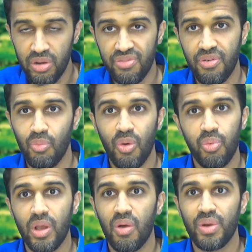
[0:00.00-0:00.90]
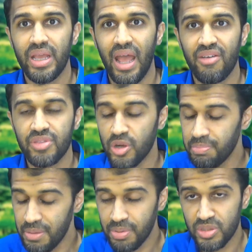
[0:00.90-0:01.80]
from what we already have. There are
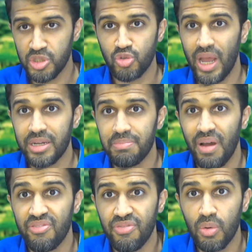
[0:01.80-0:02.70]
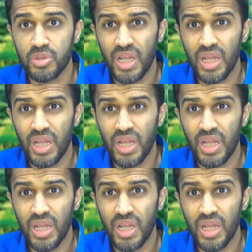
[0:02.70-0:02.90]
people distracted by phones.